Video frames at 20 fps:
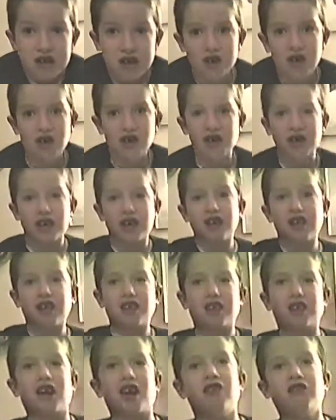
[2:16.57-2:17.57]
Go to
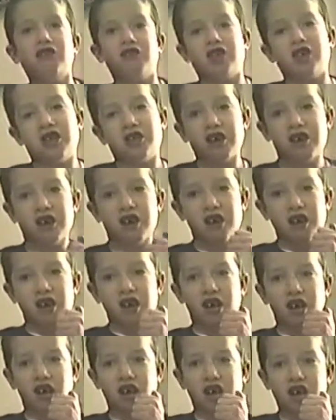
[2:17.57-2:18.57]
Costco. Yeah,
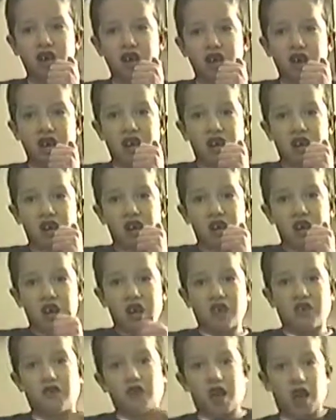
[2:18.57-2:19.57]
whose house is it at?
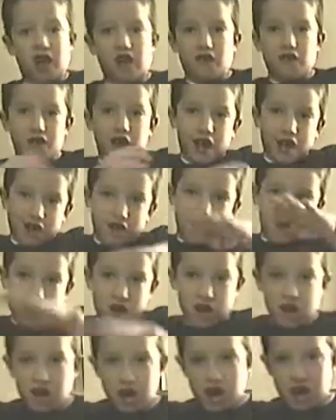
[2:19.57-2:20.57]
Gregory.
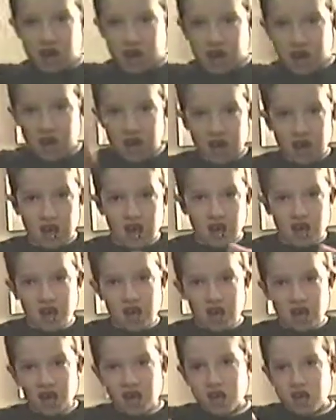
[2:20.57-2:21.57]
Yeah, is Gregory your
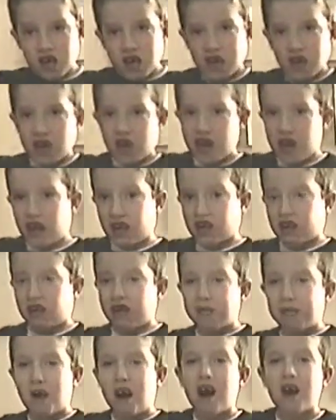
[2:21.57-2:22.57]
friend? Yeah,
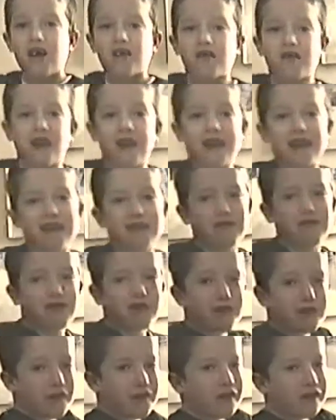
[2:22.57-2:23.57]
tomorrow Greg is going
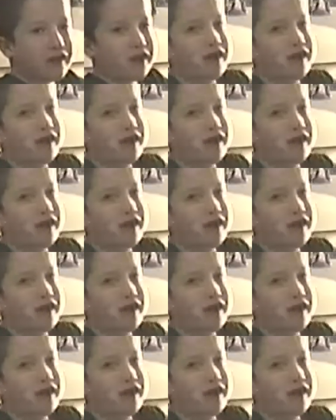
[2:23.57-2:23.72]
to go to